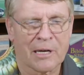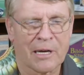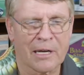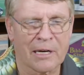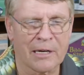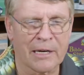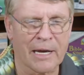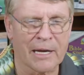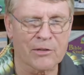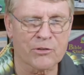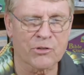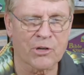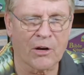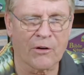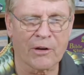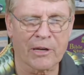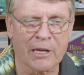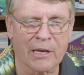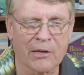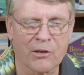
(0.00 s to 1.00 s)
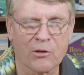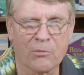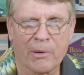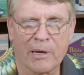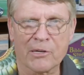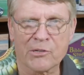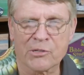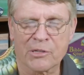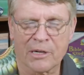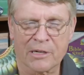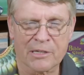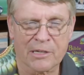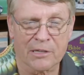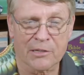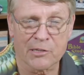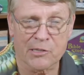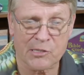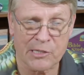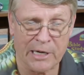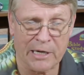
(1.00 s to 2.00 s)
and not sharing incubation
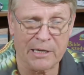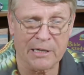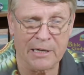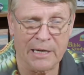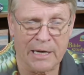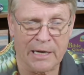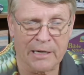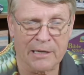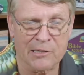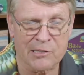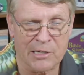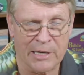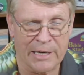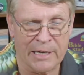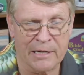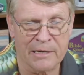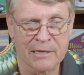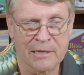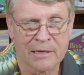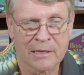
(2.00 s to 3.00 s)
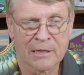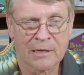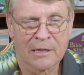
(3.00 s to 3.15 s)
until the second egg is laid,